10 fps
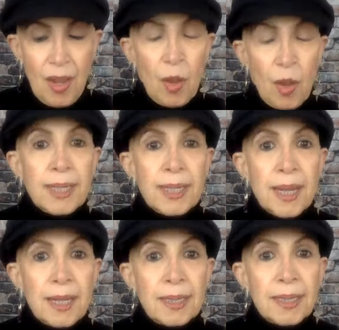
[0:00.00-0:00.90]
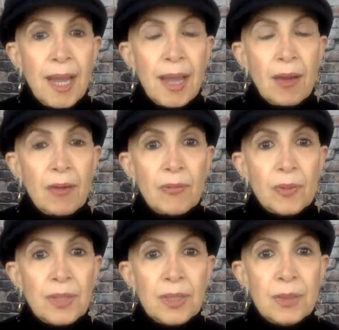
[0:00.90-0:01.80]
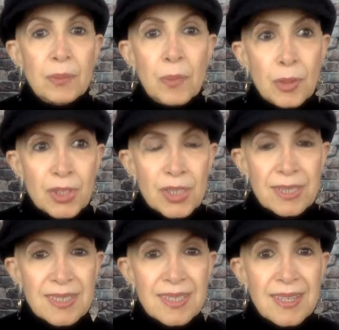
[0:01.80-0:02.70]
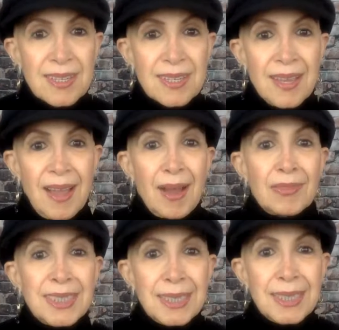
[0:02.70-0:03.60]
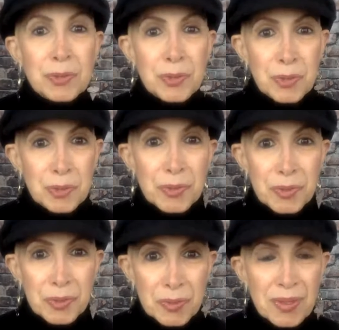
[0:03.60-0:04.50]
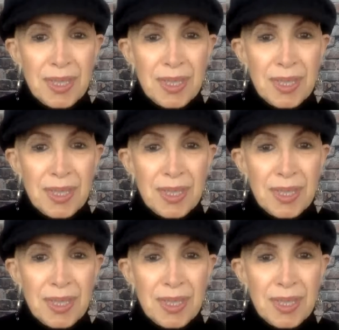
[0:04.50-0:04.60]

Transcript: we allow for the emergence of a deeper truth